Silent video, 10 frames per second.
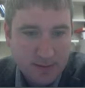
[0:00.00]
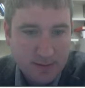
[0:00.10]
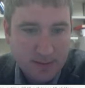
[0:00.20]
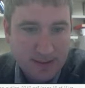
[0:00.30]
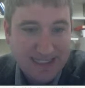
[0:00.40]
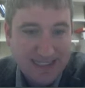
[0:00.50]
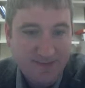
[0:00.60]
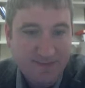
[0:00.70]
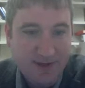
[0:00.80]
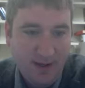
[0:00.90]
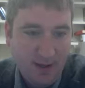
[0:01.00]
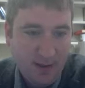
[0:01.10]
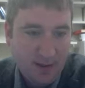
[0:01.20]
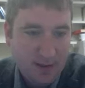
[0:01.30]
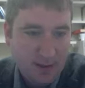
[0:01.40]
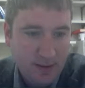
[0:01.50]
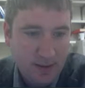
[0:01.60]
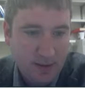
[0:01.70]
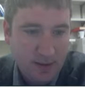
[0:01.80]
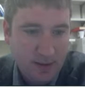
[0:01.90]
dv
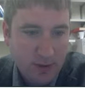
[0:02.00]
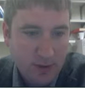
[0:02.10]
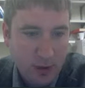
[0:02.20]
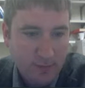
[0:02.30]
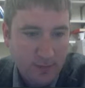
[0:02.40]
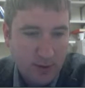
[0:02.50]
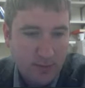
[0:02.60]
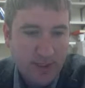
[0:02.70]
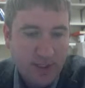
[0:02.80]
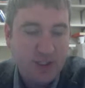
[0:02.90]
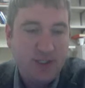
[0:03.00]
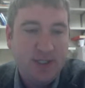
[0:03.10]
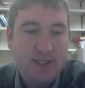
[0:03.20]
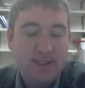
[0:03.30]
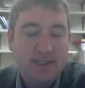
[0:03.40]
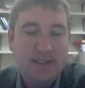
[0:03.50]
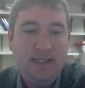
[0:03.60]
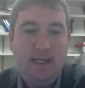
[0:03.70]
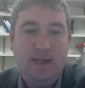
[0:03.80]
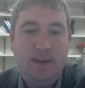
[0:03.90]
over a region D.